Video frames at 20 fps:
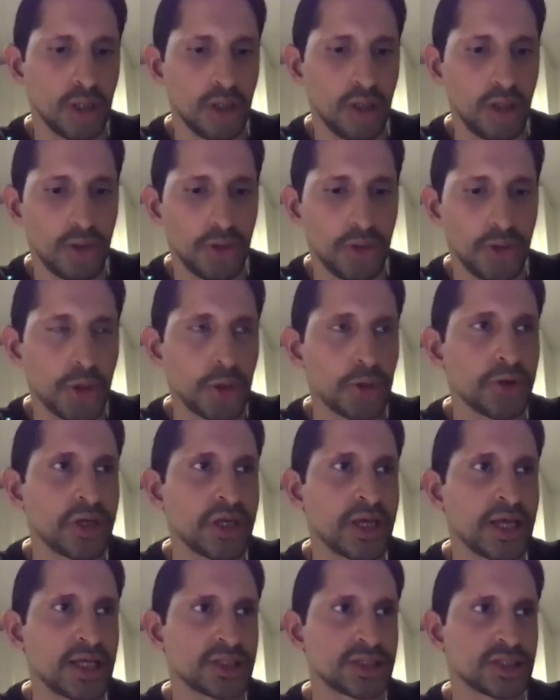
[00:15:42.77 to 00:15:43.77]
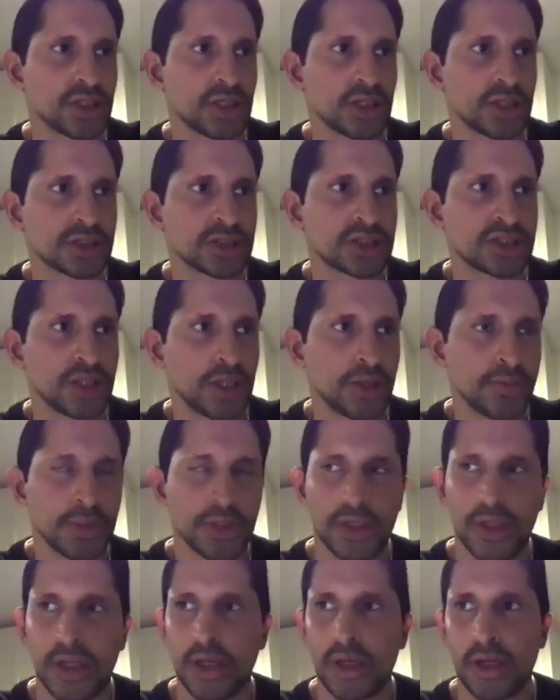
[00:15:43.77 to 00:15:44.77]
Although he has a
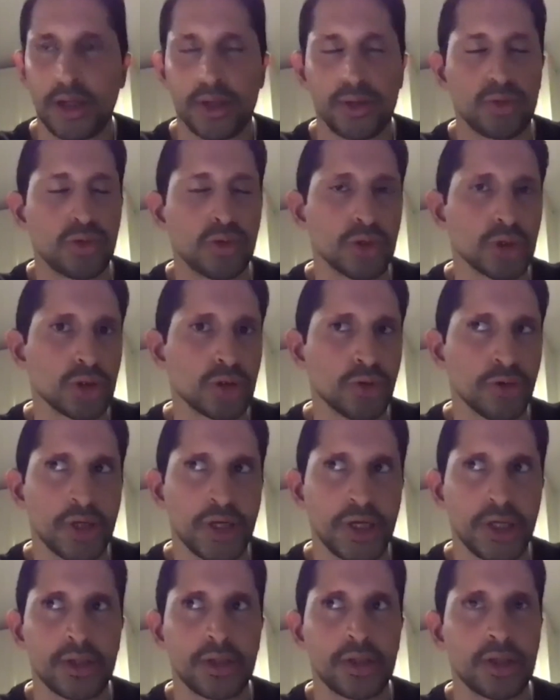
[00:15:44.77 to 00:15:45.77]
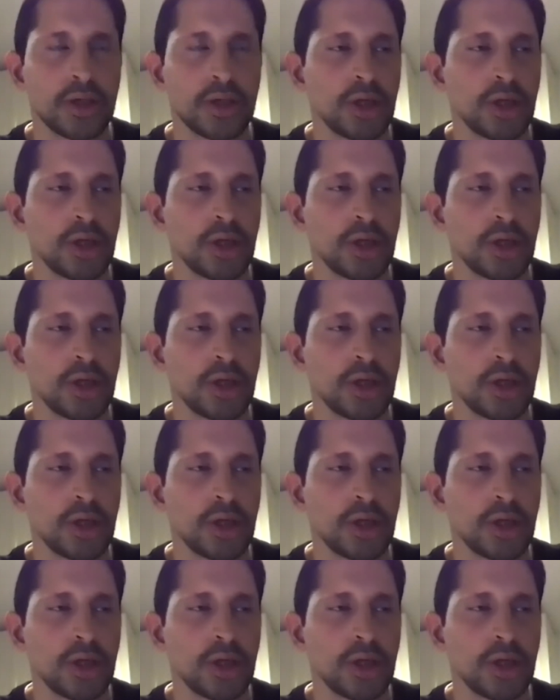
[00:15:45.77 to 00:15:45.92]
stamina and work rate